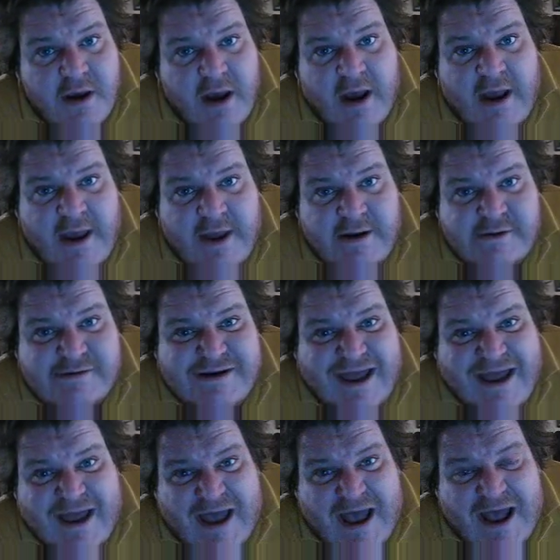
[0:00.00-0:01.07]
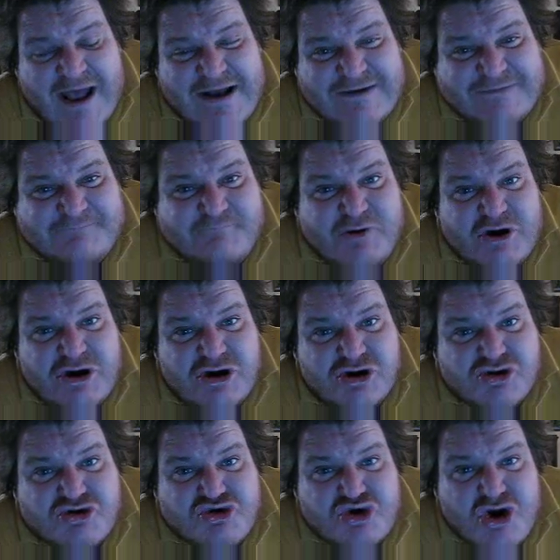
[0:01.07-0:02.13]
I had nice
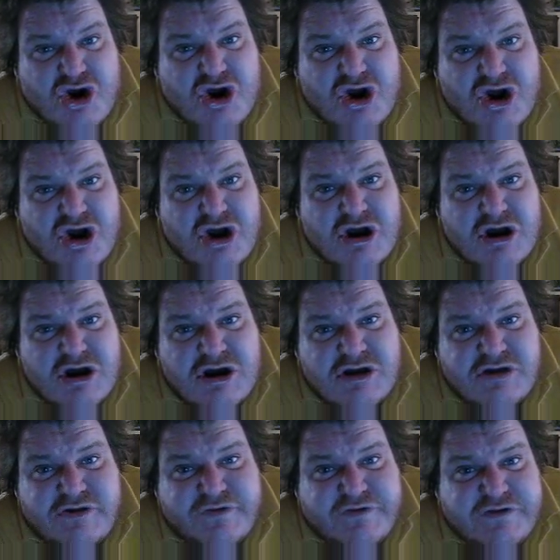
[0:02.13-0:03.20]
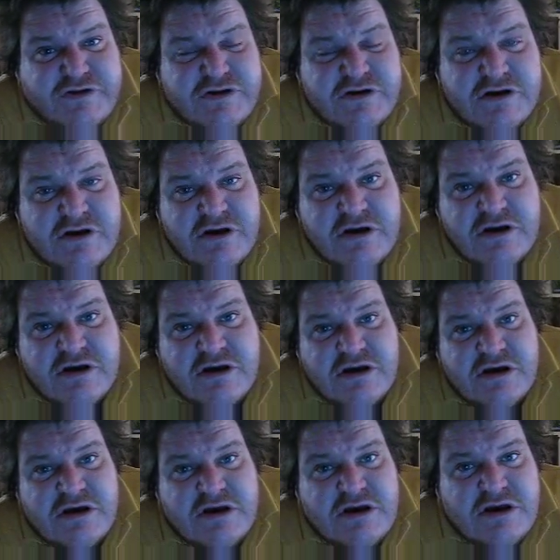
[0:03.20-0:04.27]
butter crust,
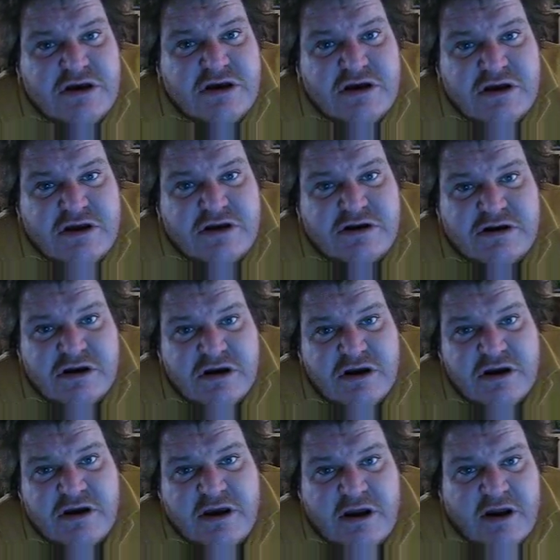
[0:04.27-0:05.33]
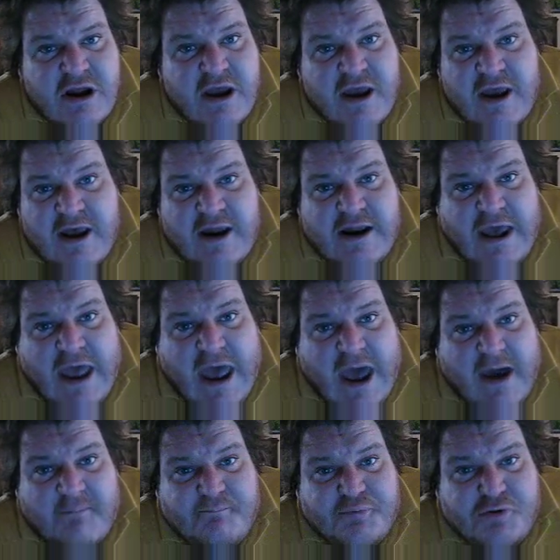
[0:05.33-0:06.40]
and I had
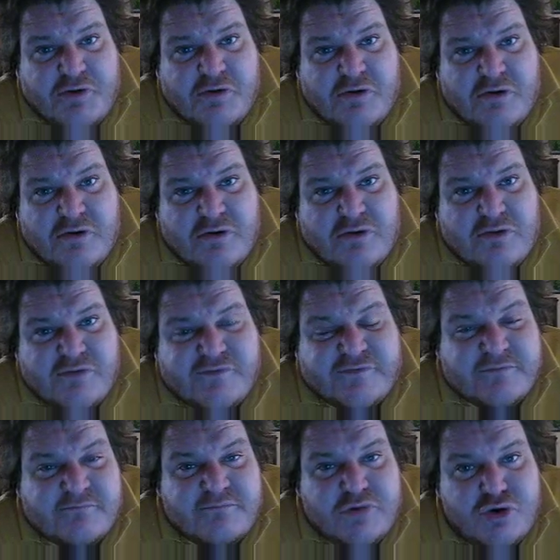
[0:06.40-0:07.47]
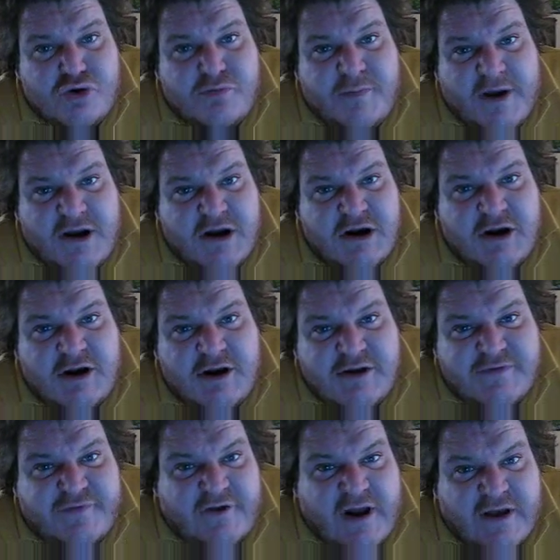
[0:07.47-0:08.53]
apples and
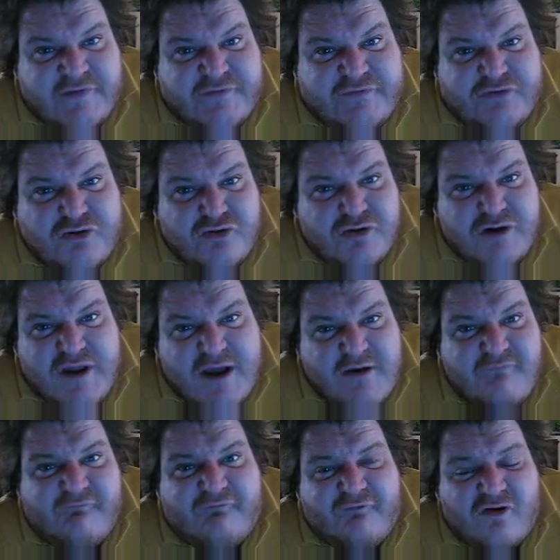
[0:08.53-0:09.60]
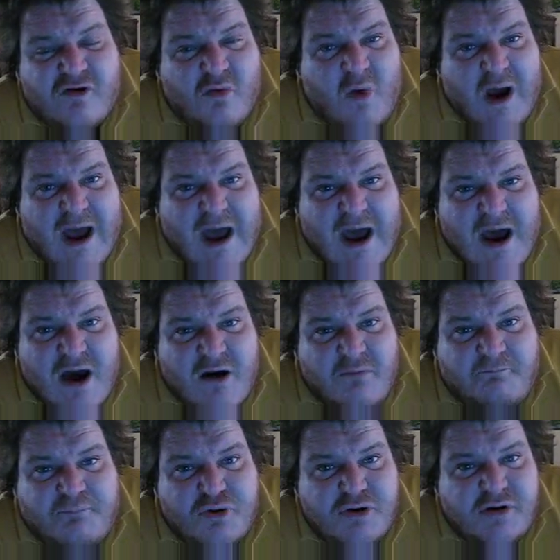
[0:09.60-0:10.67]
blueberries, and I stewed them for a while
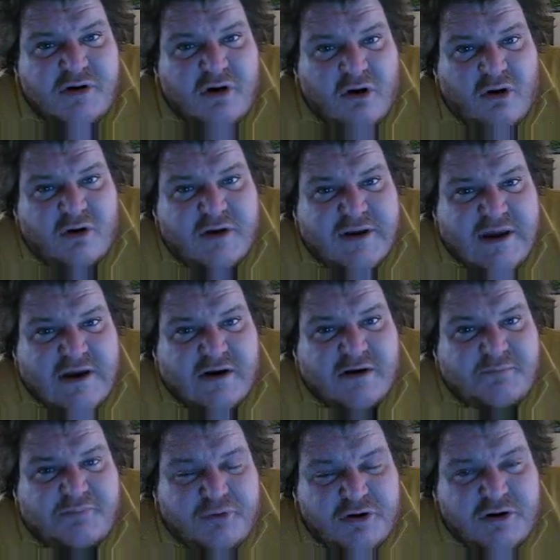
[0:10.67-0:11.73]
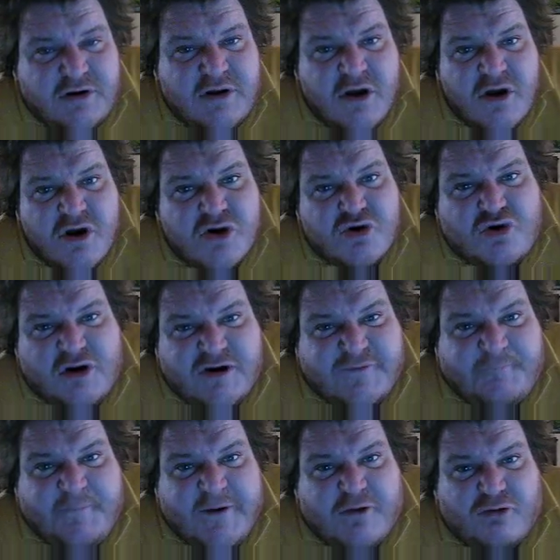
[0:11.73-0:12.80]
and put it all together, put a
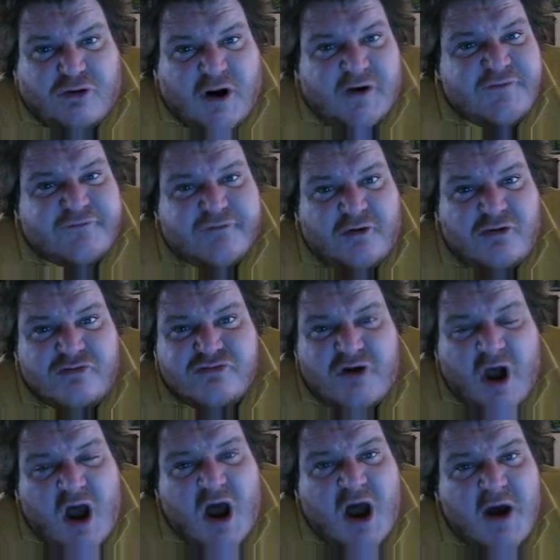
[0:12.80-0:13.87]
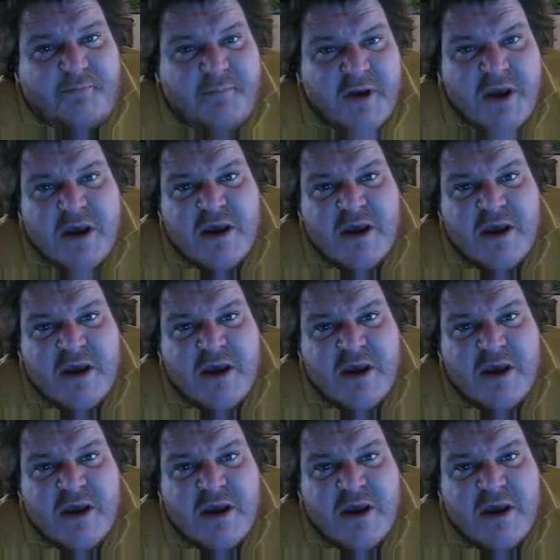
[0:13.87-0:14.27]
crispy crust on top,